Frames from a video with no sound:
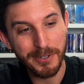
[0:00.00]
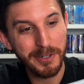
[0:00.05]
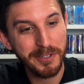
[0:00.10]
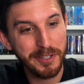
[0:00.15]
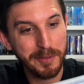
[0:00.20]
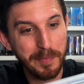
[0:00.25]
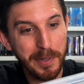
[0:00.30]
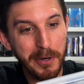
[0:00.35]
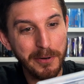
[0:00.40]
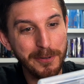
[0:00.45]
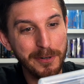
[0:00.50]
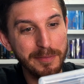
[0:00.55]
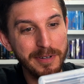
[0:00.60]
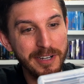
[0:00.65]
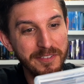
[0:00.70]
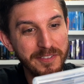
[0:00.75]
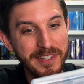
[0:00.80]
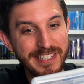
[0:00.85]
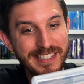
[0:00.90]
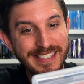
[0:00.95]
on the poem
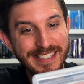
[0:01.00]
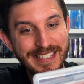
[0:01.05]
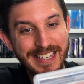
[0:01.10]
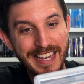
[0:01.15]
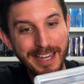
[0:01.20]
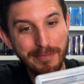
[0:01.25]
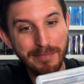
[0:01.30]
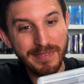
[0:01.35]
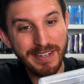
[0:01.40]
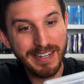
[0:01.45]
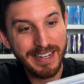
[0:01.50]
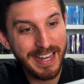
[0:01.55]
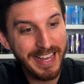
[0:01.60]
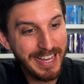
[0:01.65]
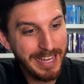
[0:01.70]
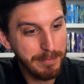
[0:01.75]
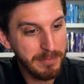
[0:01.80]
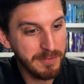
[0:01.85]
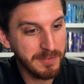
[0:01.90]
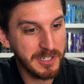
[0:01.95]
of the same
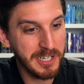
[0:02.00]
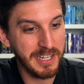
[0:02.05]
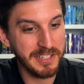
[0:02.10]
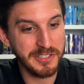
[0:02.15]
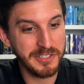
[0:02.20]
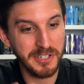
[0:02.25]
name. You've got